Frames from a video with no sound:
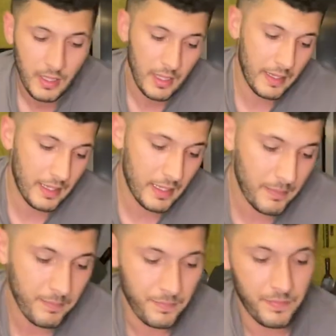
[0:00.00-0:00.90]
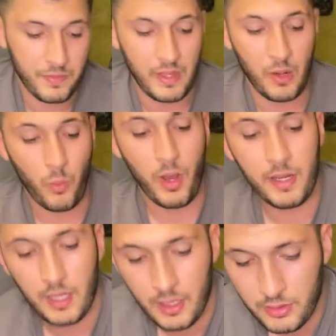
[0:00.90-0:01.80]
then a Wide
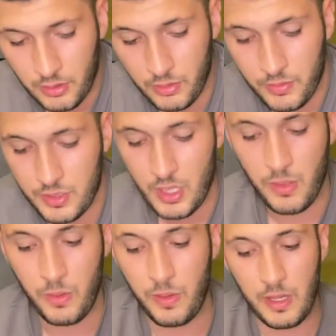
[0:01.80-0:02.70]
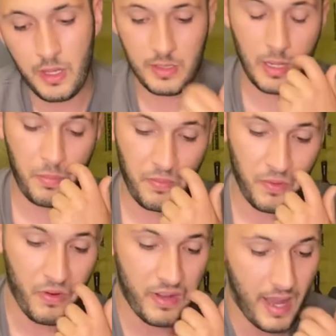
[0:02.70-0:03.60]
London for certain things, and I
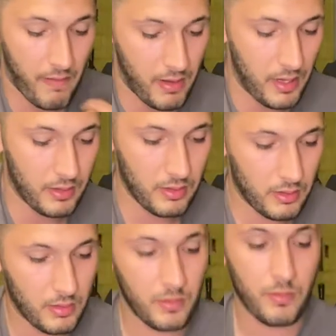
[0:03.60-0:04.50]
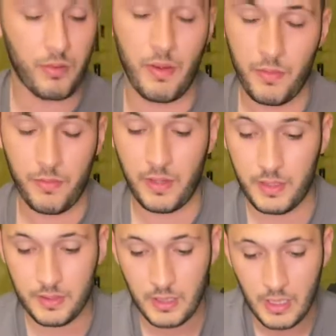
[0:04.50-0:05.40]
prefer a Narrow London for other things.